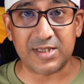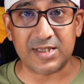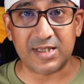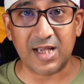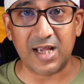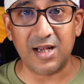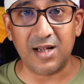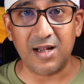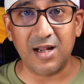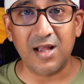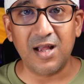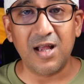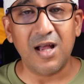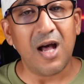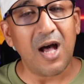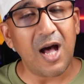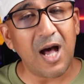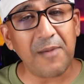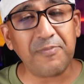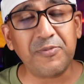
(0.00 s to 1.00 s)
steel
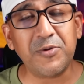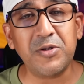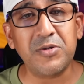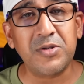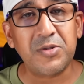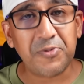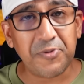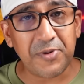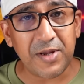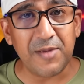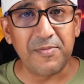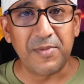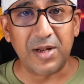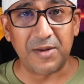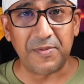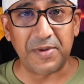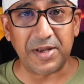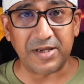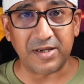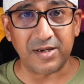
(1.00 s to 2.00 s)
up to 3
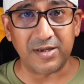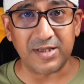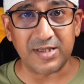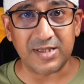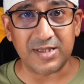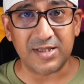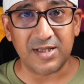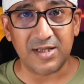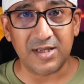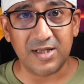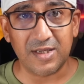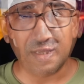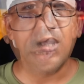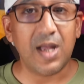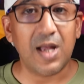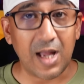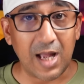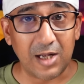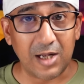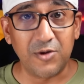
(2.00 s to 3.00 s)
mm.
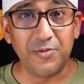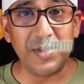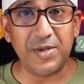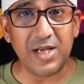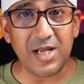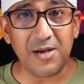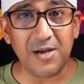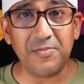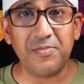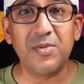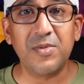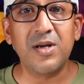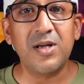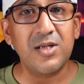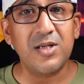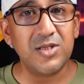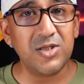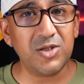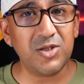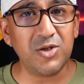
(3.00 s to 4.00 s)
Aluminium
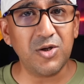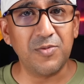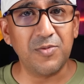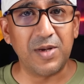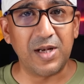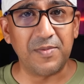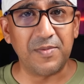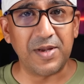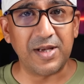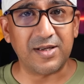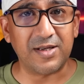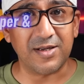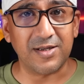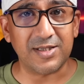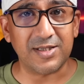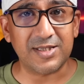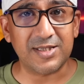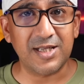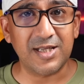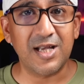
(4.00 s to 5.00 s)
2
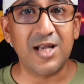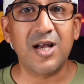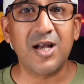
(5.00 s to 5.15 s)
mm.